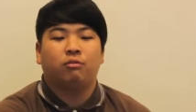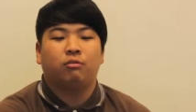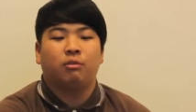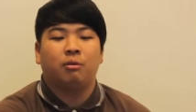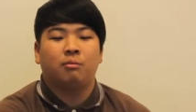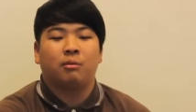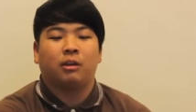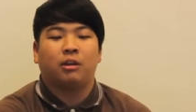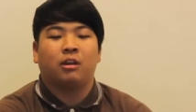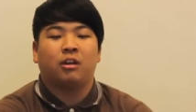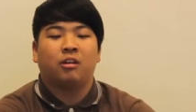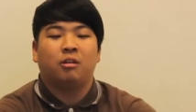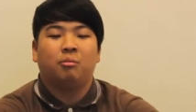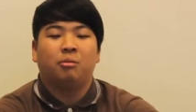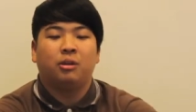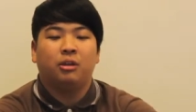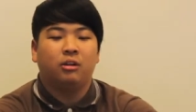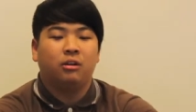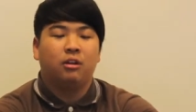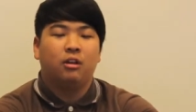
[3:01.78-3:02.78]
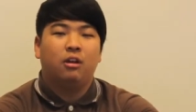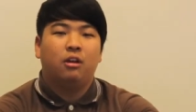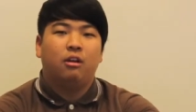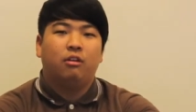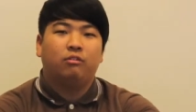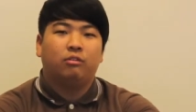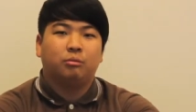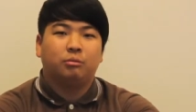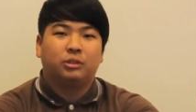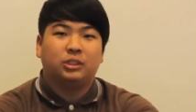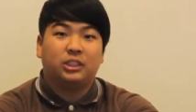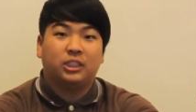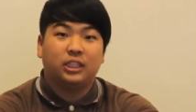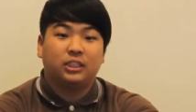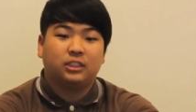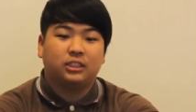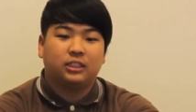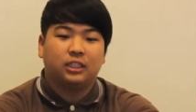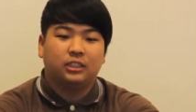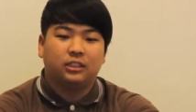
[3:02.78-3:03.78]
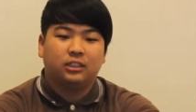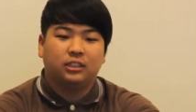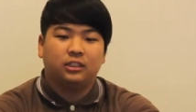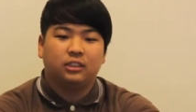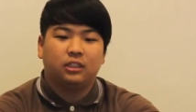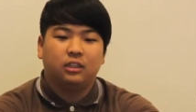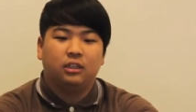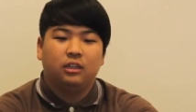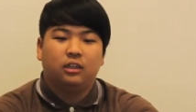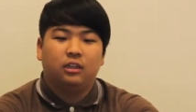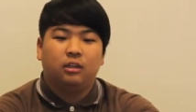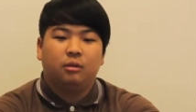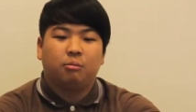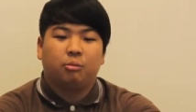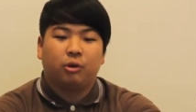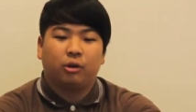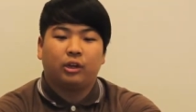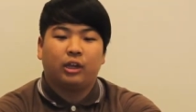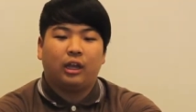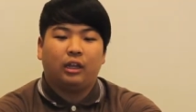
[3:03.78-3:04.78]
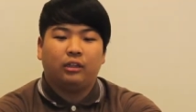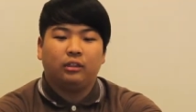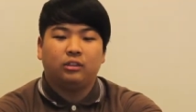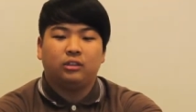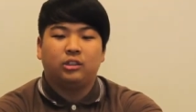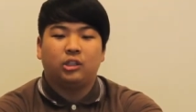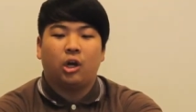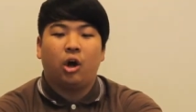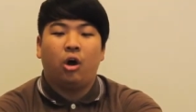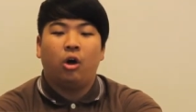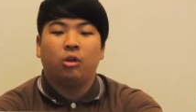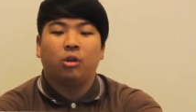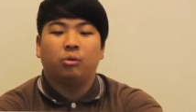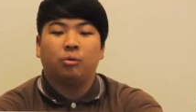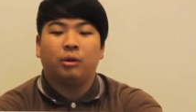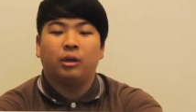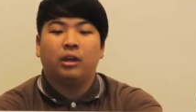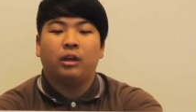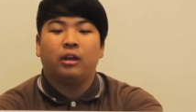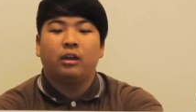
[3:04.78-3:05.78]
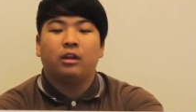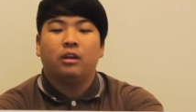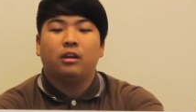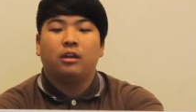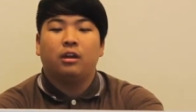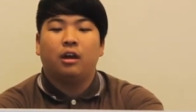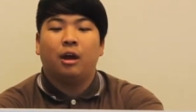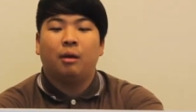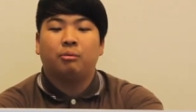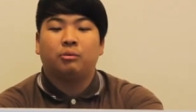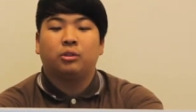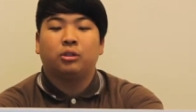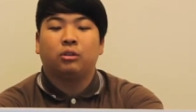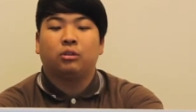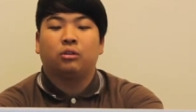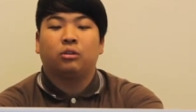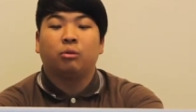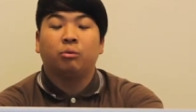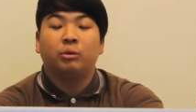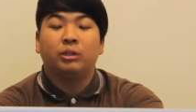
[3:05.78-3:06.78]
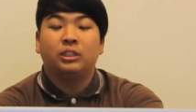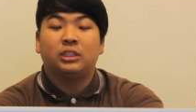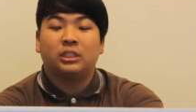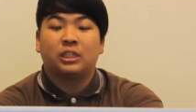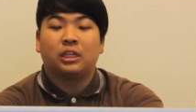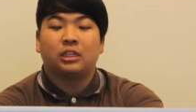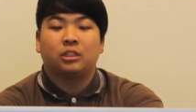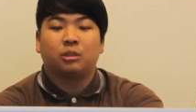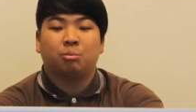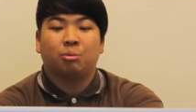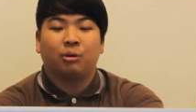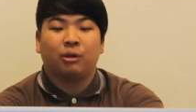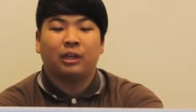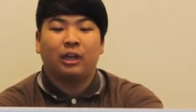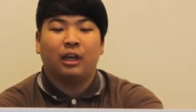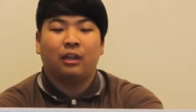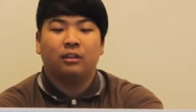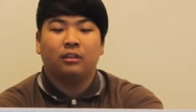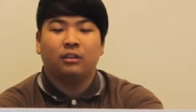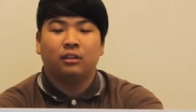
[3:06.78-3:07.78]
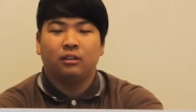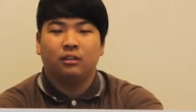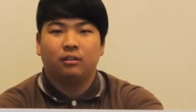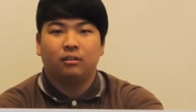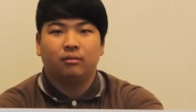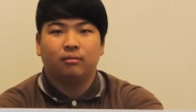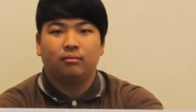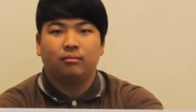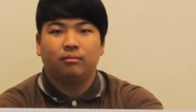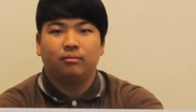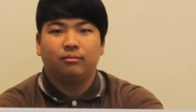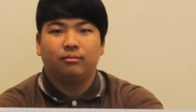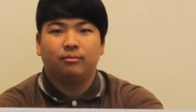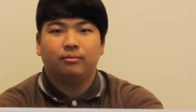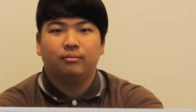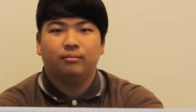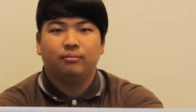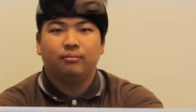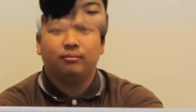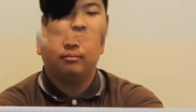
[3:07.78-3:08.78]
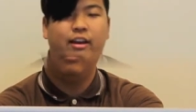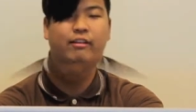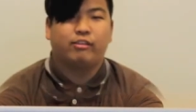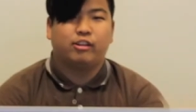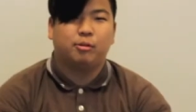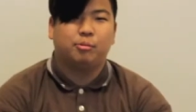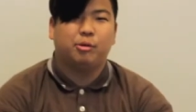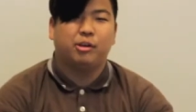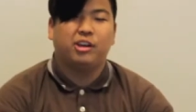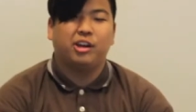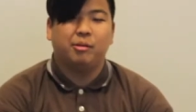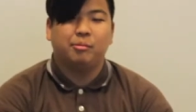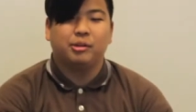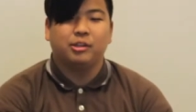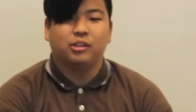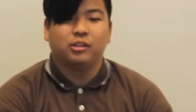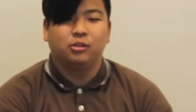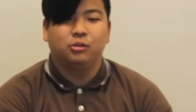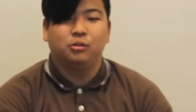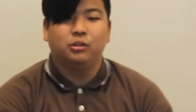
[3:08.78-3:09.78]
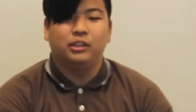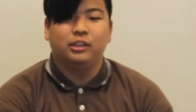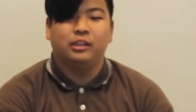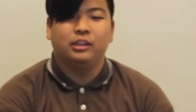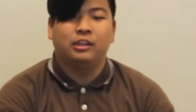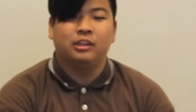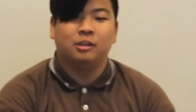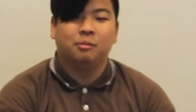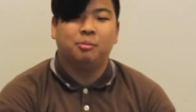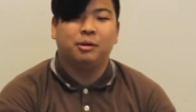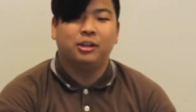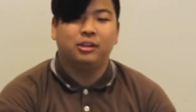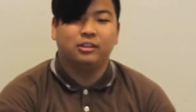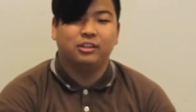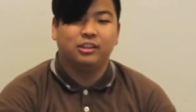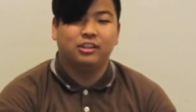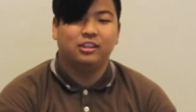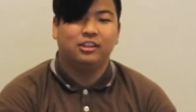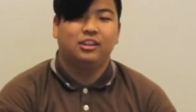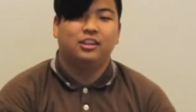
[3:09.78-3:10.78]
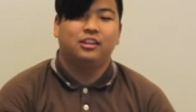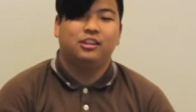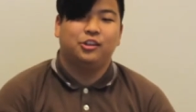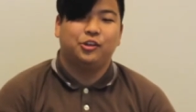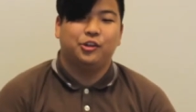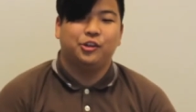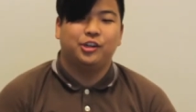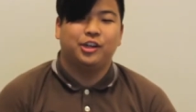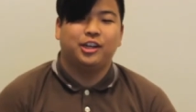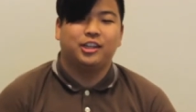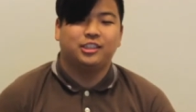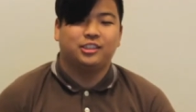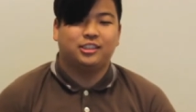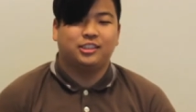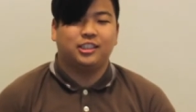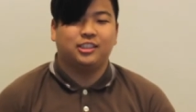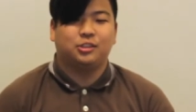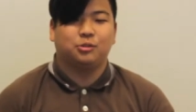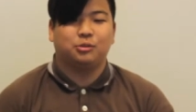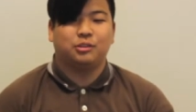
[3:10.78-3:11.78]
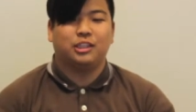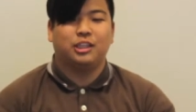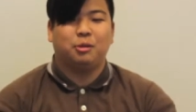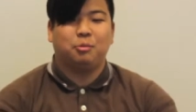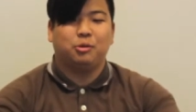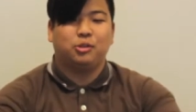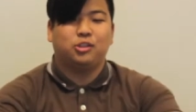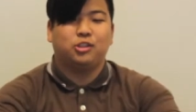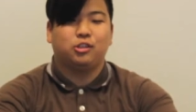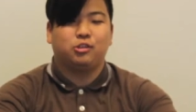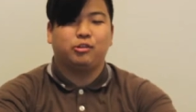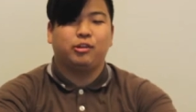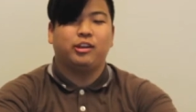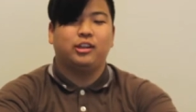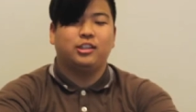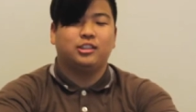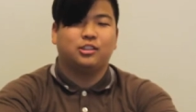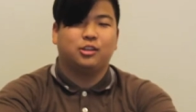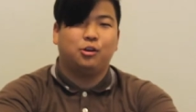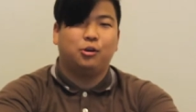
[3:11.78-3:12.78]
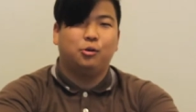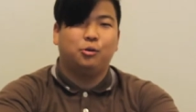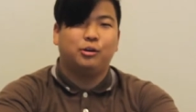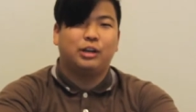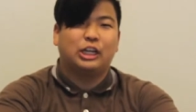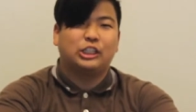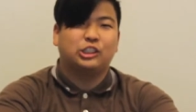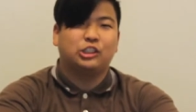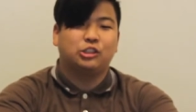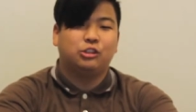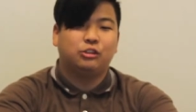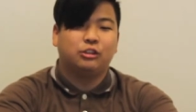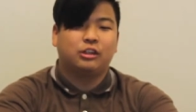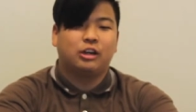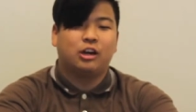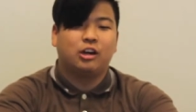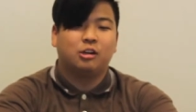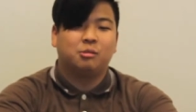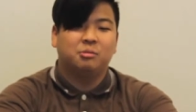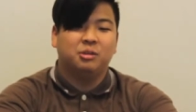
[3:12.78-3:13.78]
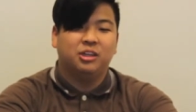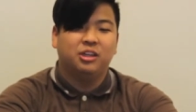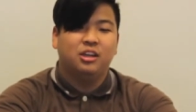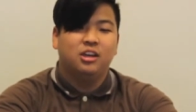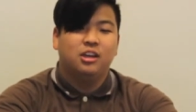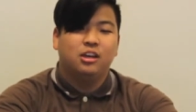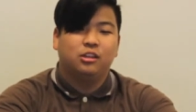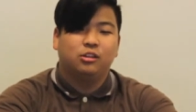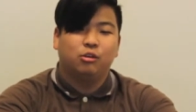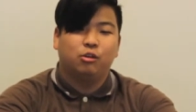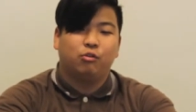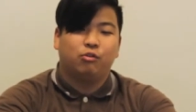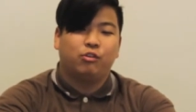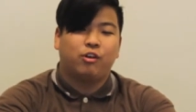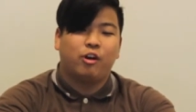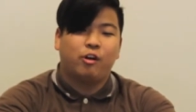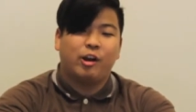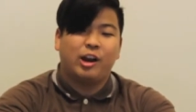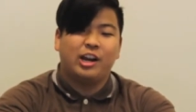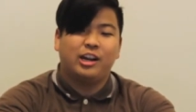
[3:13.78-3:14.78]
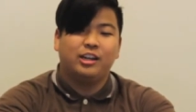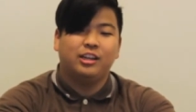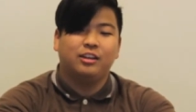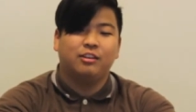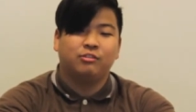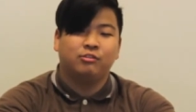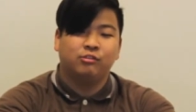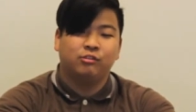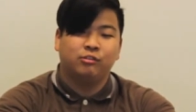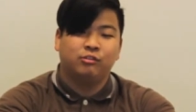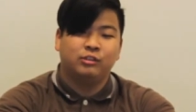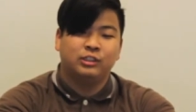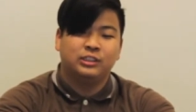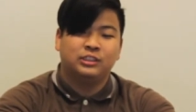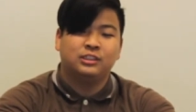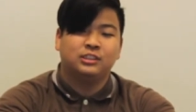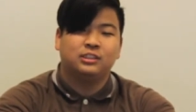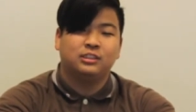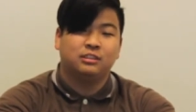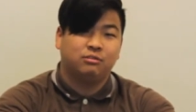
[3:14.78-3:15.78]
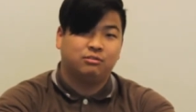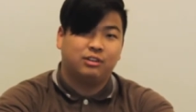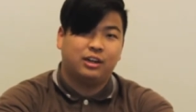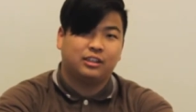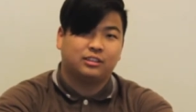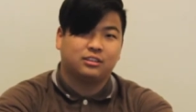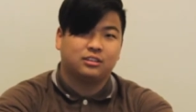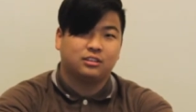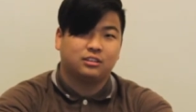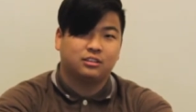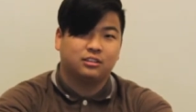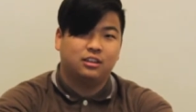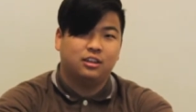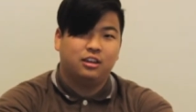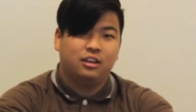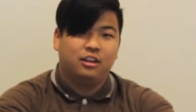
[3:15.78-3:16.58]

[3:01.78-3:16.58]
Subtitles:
from the Caribbean from 6 cents per gallon to all the way up to 3 cents per gallon. After becoming newly independent, the United States was able to create its own national economy through a variety of reasons and factors.